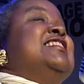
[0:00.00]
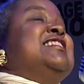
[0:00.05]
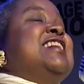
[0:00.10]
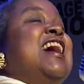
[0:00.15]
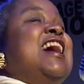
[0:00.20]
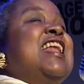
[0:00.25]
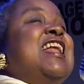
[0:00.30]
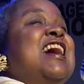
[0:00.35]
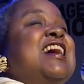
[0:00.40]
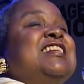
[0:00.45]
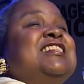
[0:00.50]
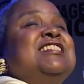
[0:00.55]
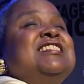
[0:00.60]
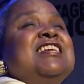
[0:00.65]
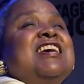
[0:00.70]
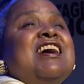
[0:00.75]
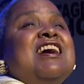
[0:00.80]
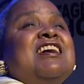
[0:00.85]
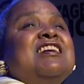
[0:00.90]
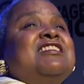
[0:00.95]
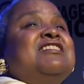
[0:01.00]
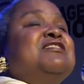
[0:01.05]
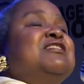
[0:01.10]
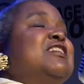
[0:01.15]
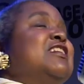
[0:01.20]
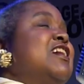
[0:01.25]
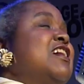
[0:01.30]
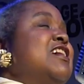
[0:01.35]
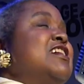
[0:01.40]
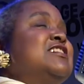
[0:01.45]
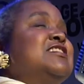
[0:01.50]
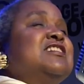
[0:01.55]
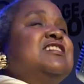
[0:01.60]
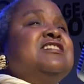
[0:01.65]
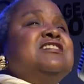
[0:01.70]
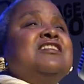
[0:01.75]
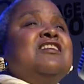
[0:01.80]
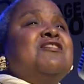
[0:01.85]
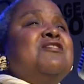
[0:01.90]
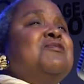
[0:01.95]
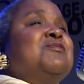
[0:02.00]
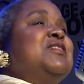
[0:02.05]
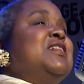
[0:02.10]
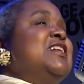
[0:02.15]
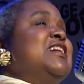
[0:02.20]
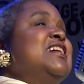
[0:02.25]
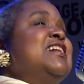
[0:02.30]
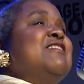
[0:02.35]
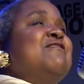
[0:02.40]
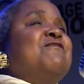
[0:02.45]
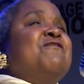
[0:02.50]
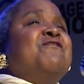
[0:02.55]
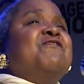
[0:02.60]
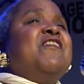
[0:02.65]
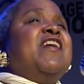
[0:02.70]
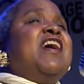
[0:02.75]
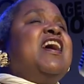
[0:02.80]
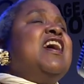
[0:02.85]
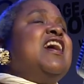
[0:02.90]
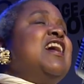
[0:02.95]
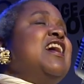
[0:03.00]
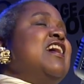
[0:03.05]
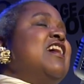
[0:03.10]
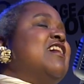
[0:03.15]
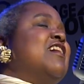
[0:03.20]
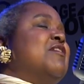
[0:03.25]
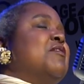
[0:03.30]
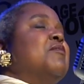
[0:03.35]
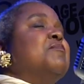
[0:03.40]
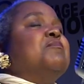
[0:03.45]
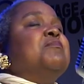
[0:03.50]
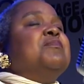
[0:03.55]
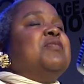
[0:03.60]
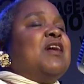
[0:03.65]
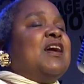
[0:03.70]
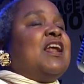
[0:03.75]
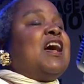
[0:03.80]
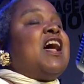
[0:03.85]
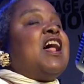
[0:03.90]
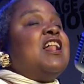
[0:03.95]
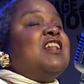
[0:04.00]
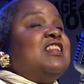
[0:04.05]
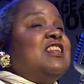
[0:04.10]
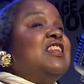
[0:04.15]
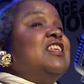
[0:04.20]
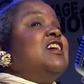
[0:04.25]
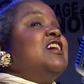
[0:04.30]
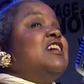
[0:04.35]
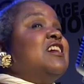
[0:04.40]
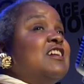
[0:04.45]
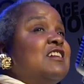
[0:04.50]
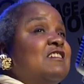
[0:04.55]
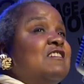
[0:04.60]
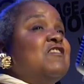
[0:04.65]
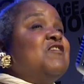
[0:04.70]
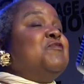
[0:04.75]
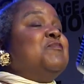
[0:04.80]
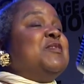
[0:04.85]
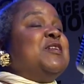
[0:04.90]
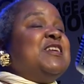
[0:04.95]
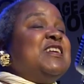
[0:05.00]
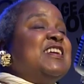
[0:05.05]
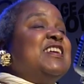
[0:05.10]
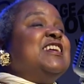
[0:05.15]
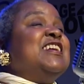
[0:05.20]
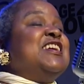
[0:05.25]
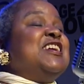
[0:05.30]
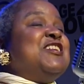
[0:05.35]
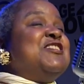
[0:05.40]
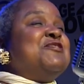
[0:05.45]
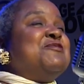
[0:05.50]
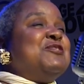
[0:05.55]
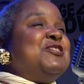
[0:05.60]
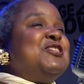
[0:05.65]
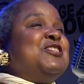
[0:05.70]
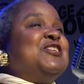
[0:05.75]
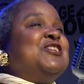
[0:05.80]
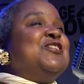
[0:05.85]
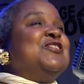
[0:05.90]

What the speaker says: Can I tell you, 'cause it's only fair, that I love being here with